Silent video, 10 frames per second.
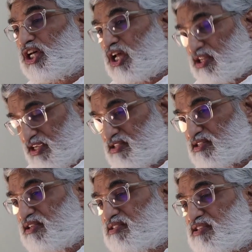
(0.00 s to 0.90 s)
there are
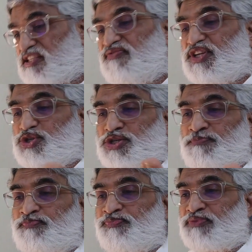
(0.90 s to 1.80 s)
instances in
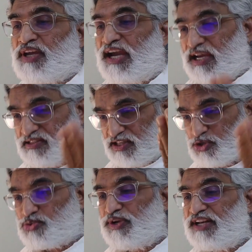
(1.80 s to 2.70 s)
which as a
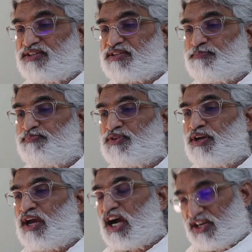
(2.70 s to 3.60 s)
student,
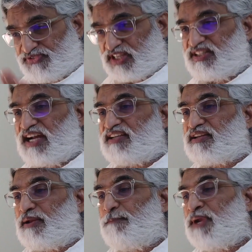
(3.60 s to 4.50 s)
after
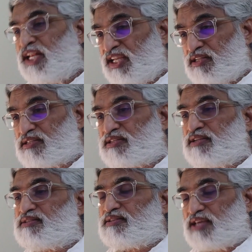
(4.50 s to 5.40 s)
that many
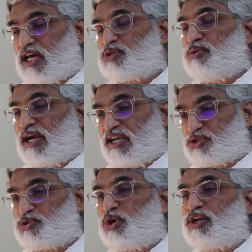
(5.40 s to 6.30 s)
instances Arjuna
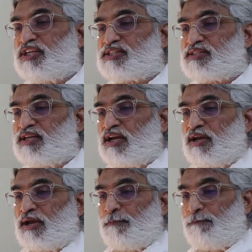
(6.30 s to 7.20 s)
has shown his
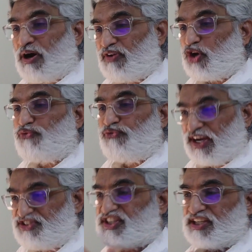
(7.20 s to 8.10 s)
power of
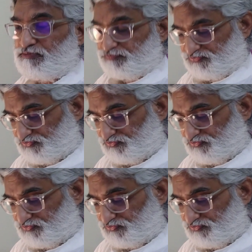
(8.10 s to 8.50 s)
fighting.